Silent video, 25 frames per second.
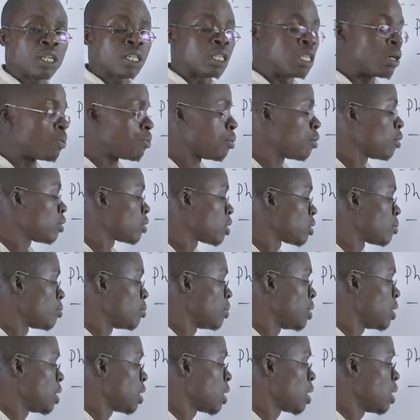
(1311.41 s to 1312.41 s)
the poles
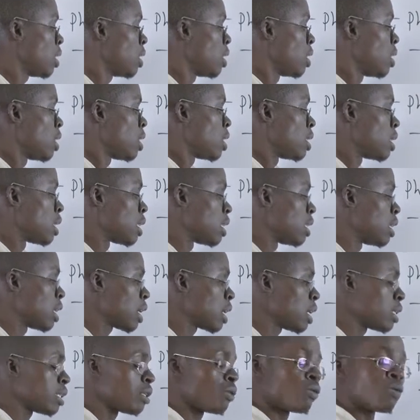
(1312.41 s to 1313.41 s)
being the
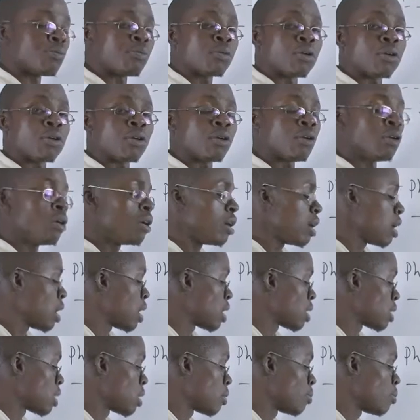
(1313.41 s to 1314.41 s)
negative pole
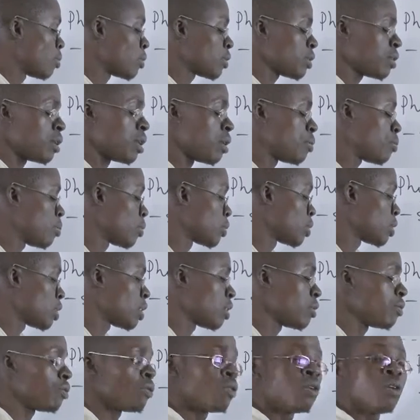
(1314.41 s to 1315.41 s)
and the
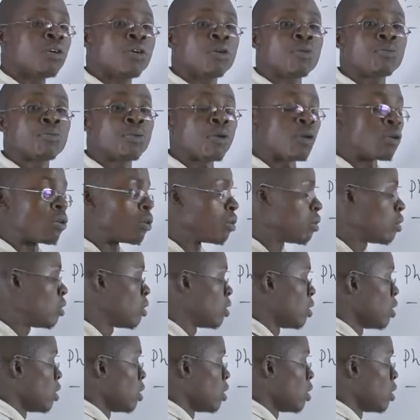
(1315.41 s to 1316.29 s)
positive pole.